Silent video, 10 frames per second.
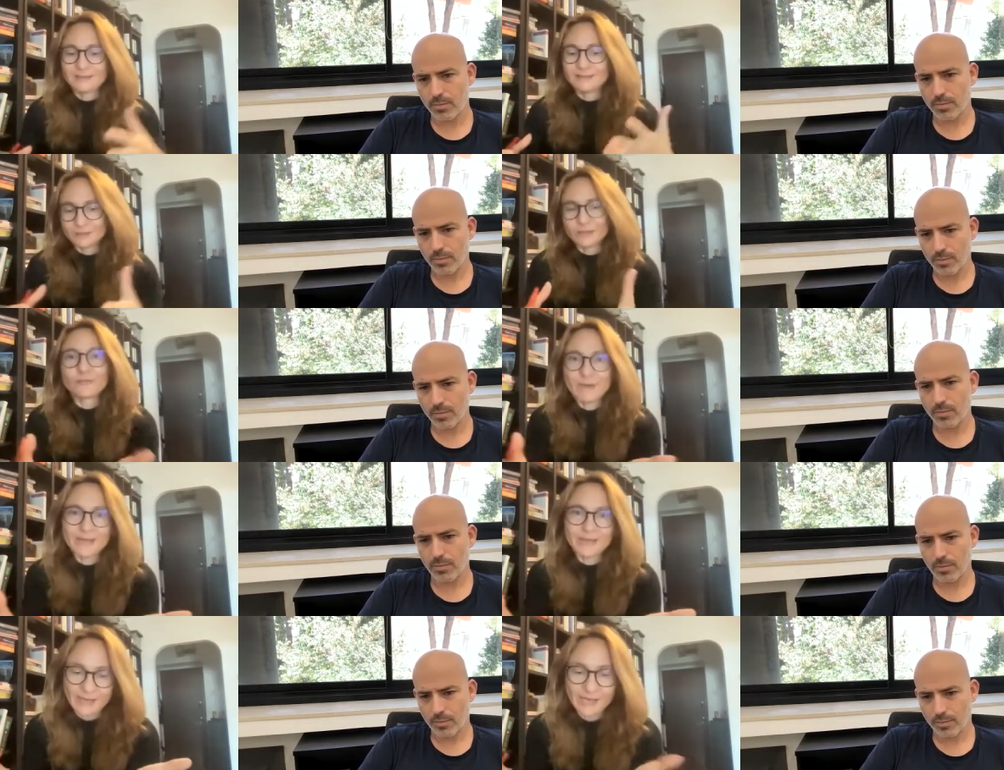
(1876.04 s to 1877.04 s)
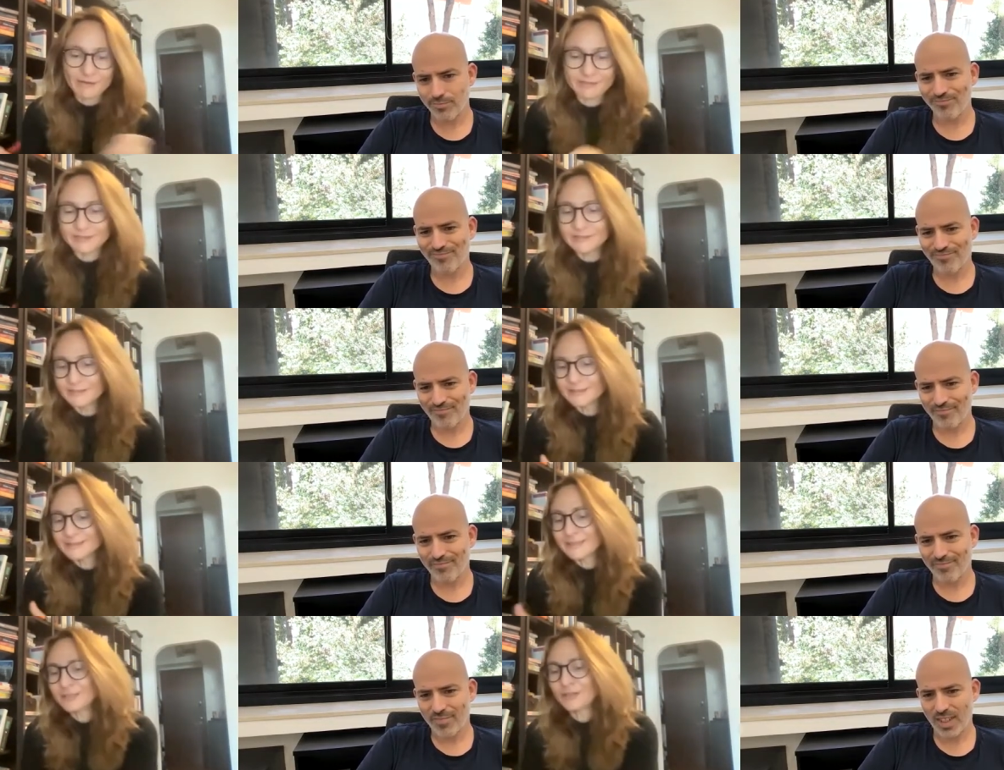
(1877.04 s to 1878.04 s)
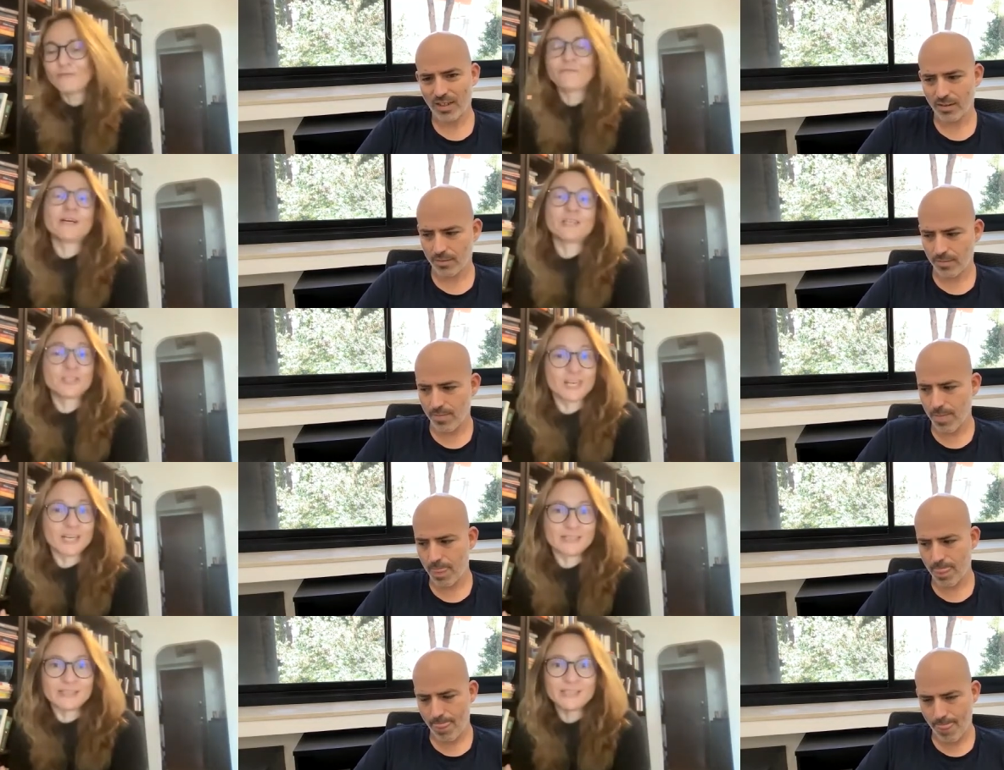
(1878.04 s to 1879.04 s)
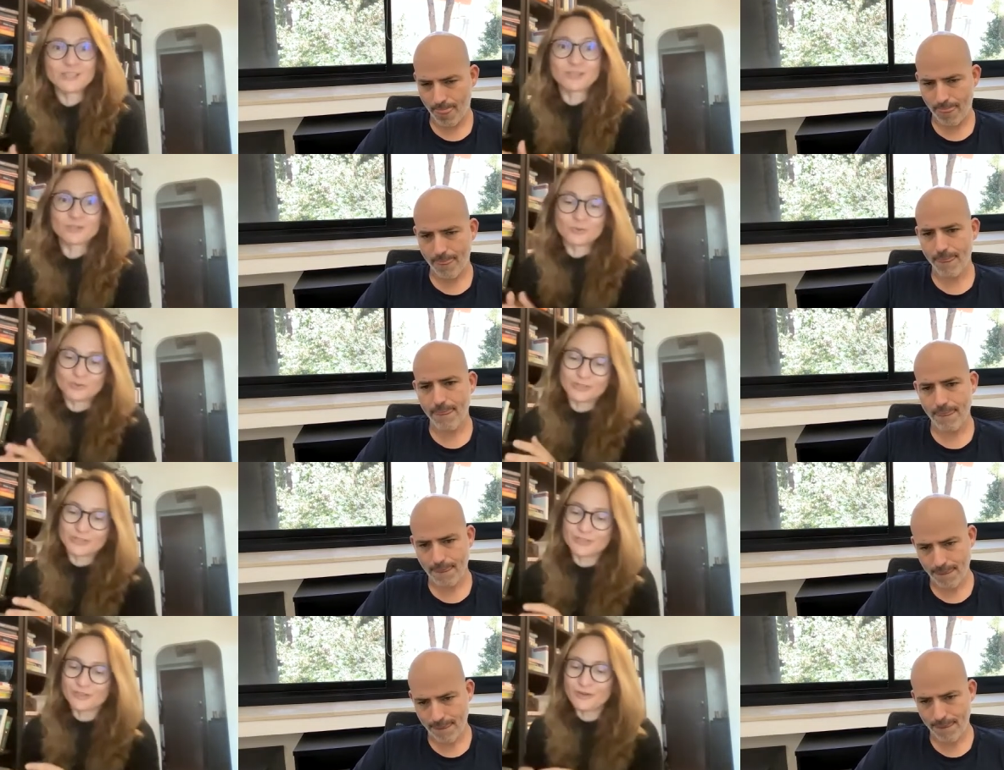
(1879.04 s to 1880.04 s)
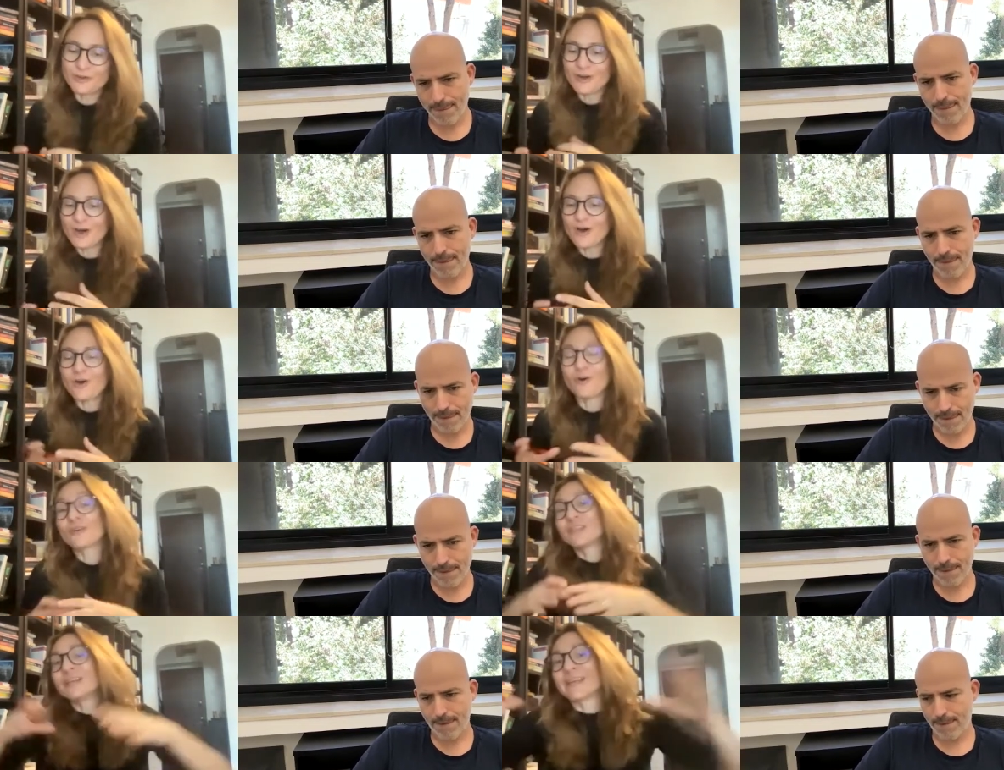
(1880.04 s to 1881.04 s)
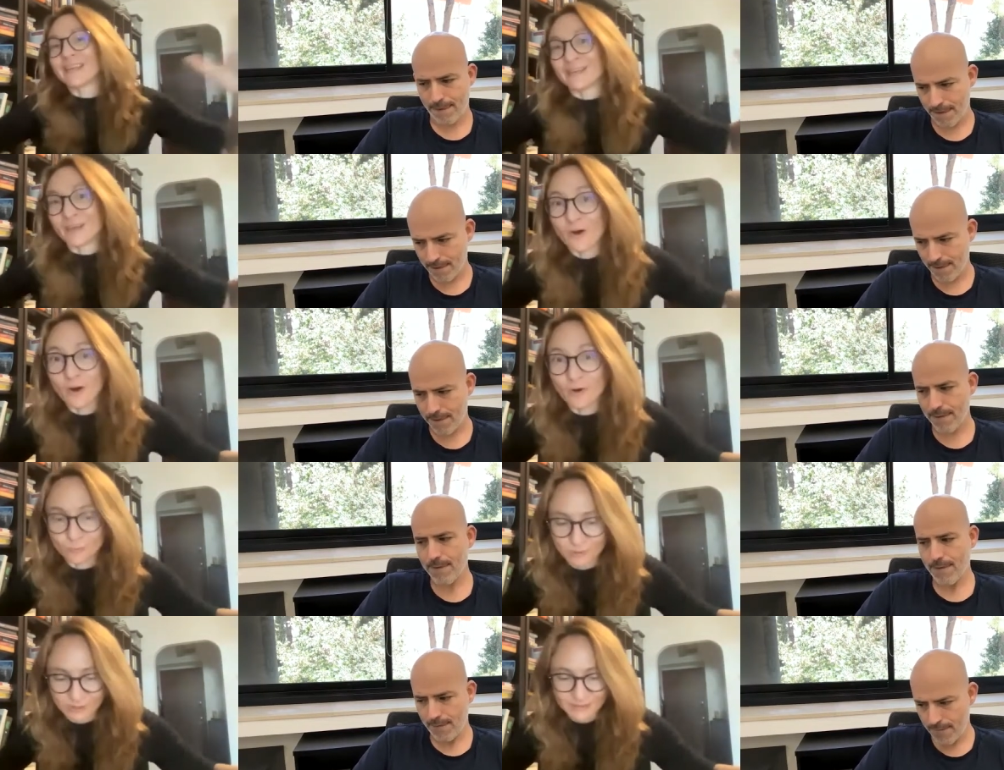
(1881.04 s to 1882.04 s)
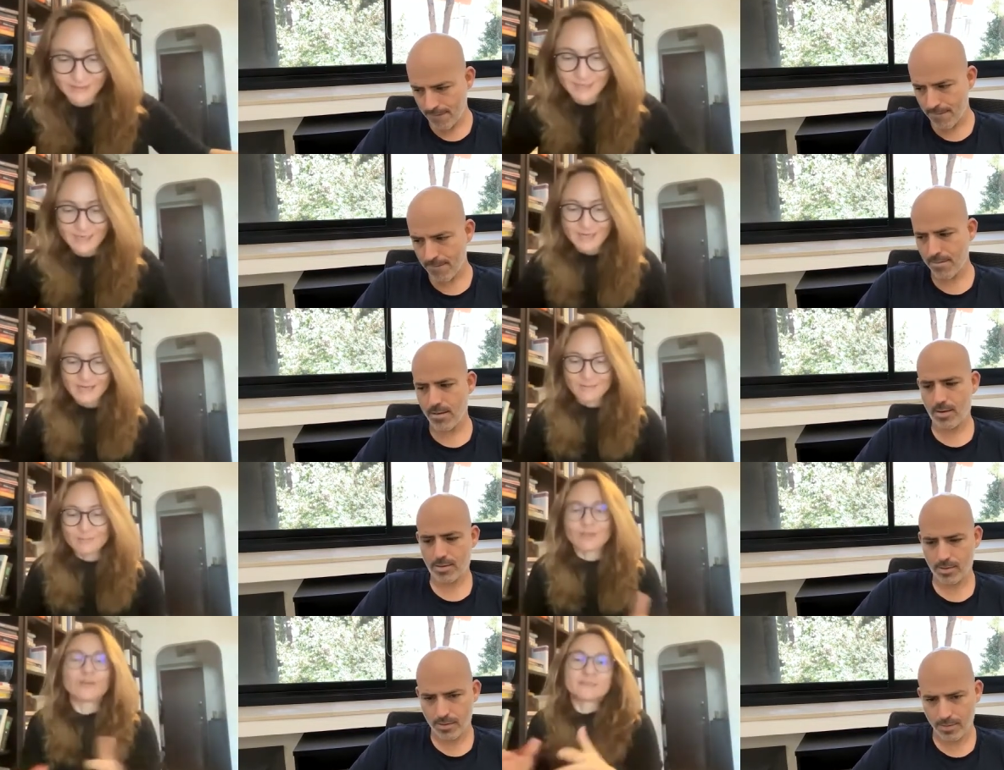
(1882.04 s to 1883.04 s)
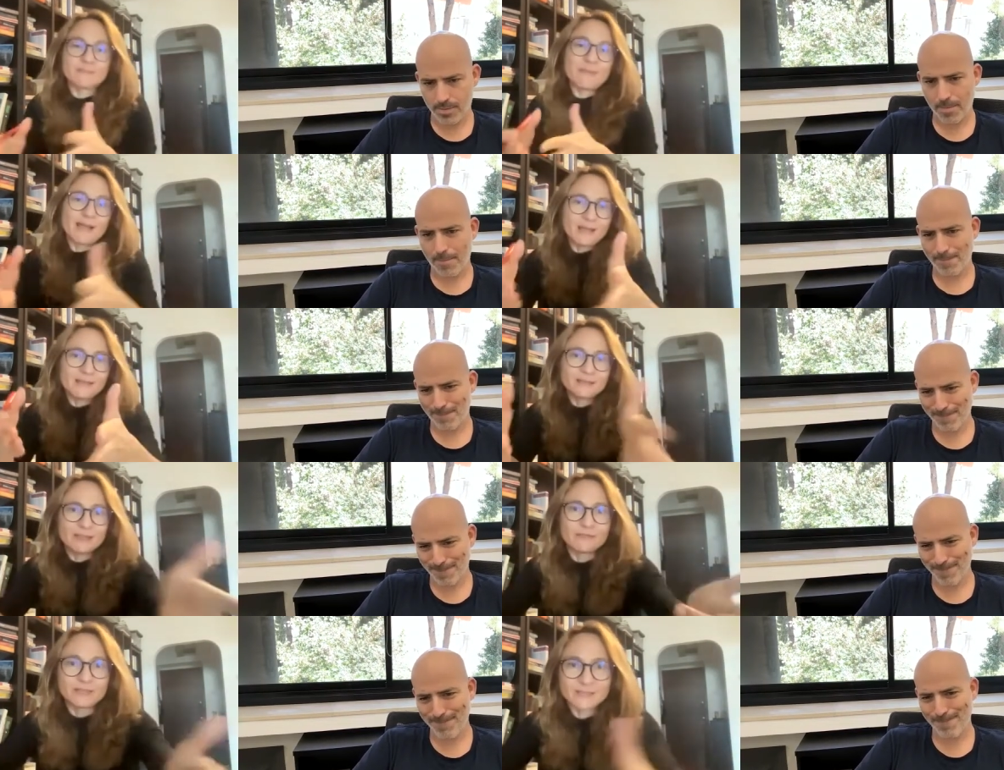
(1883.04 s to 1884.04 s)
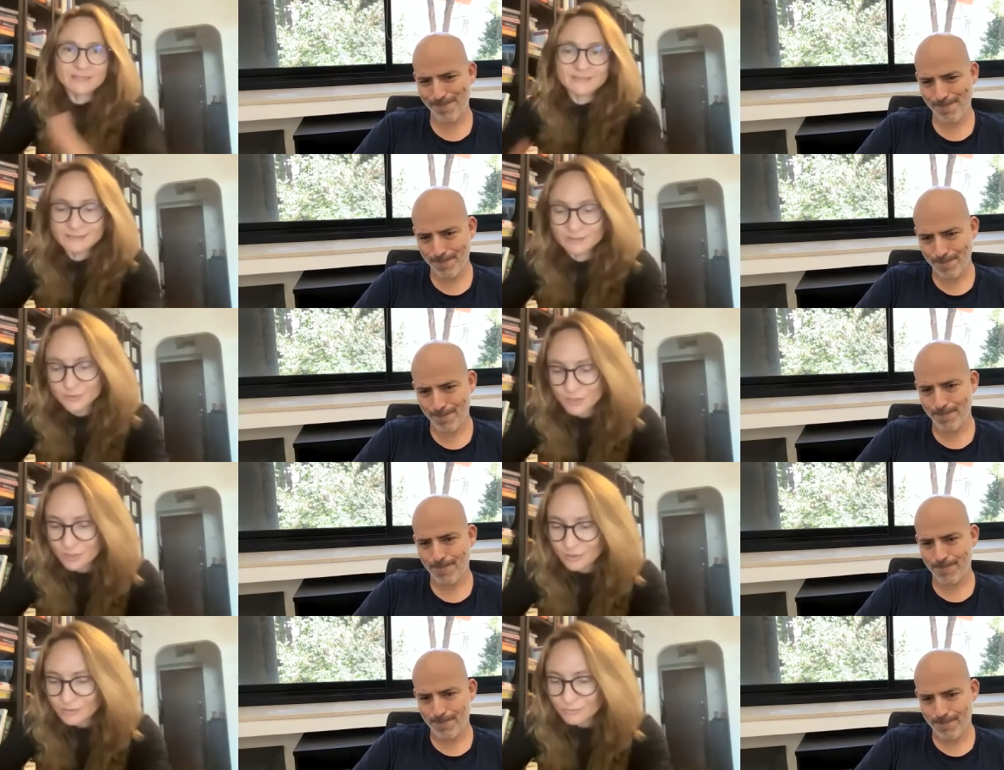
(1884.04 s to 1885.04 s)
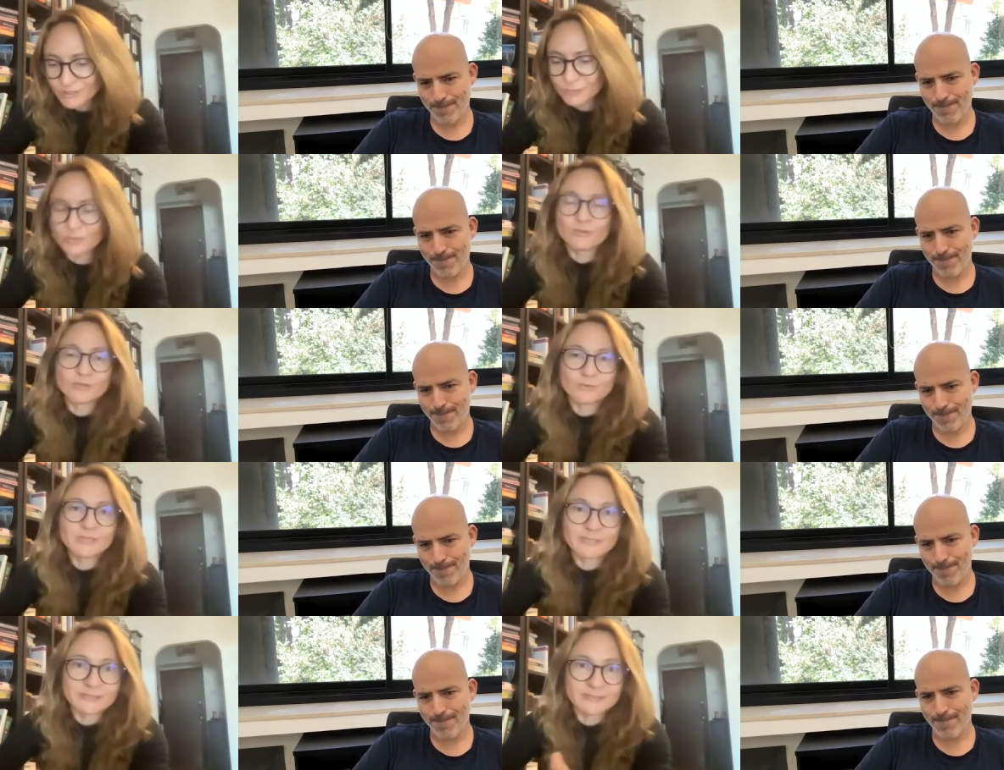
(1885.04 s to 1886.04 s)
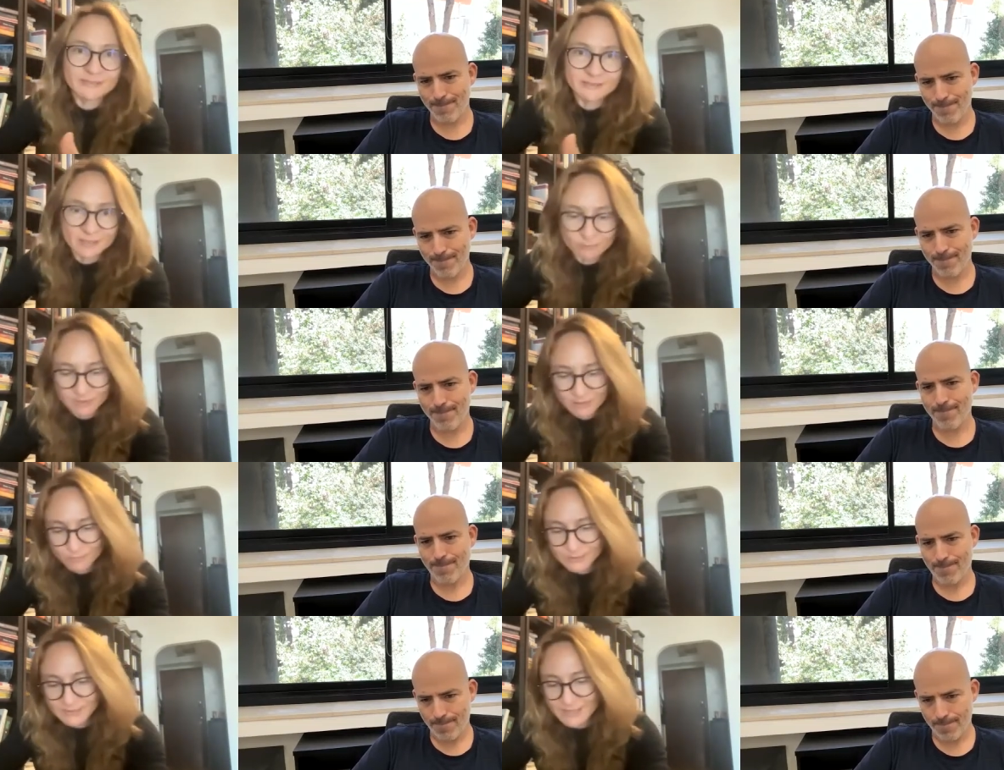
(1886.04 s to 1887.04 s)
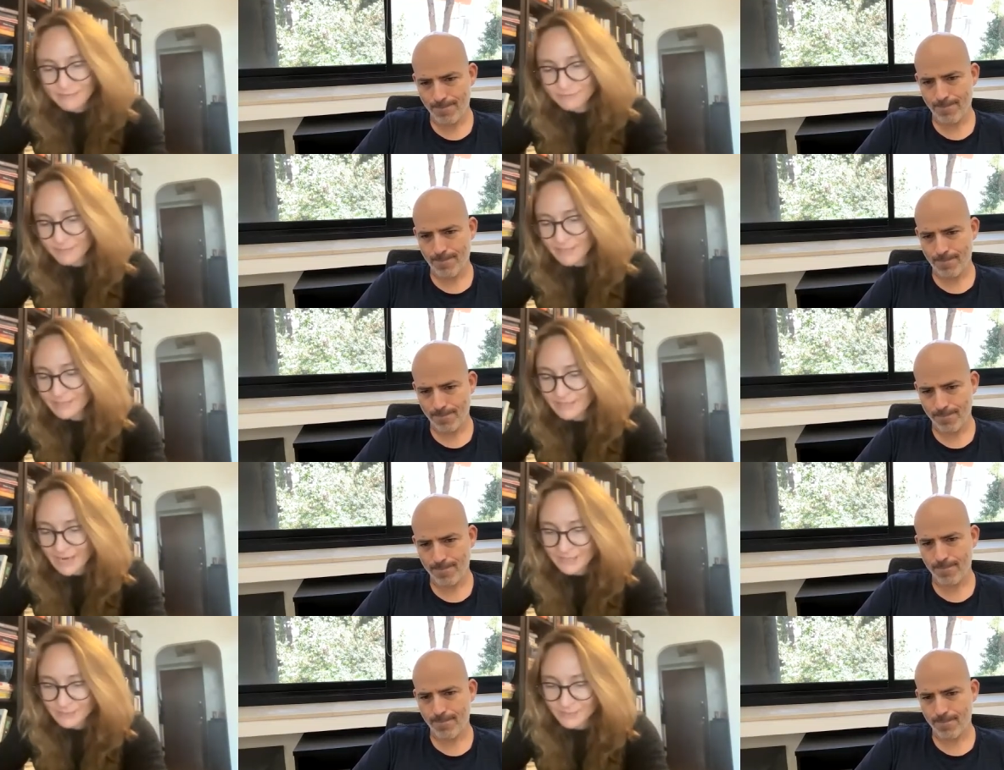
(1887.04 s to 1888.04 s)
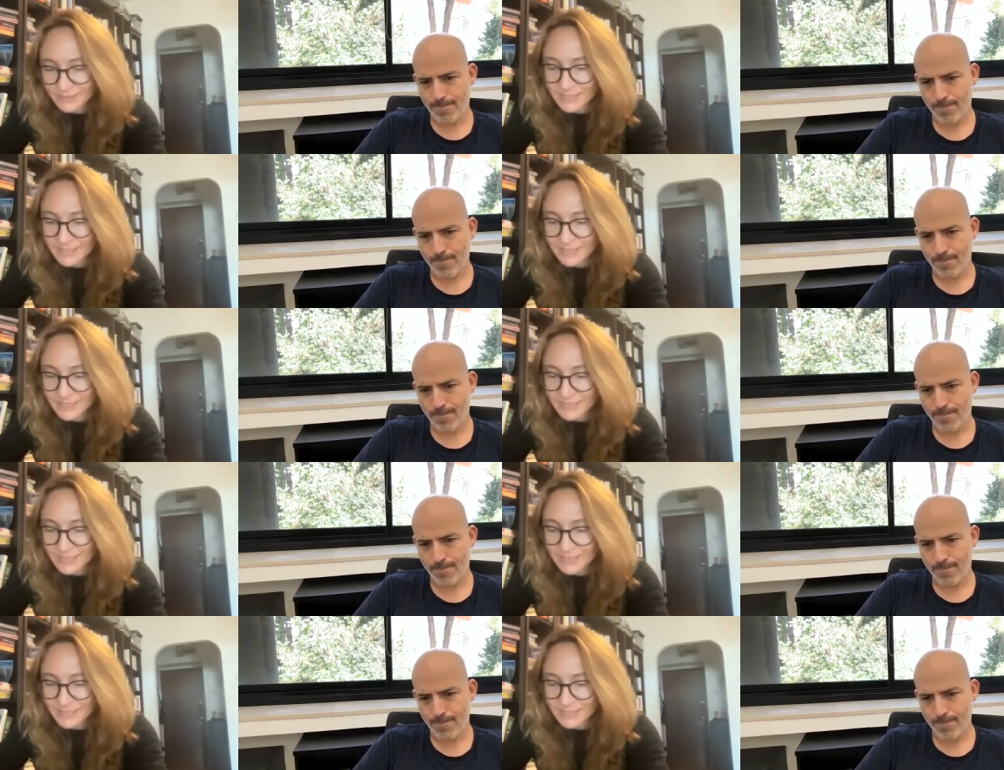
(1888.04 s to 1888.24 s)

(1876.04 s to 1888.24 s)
Speaker 1: your main character set off a journey to restore order in the whole world. Yes. Because the balance of existence you told was broken when her sister wa was left by her husband.